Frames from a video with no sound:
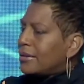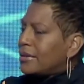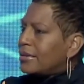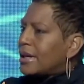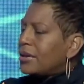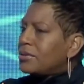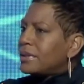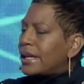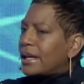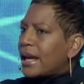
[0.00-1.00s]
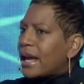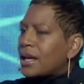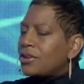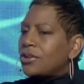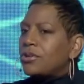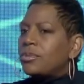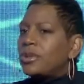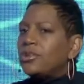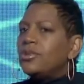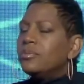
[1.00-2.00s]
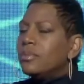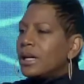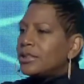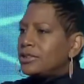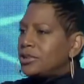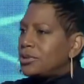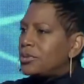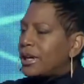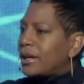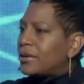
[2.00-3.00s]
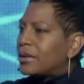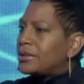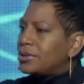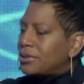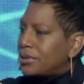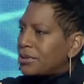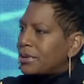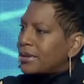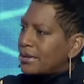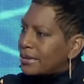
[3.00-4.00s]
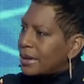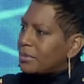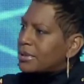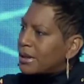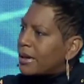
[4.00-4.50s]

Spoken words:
not only can you, but you must do well and do good at the same time.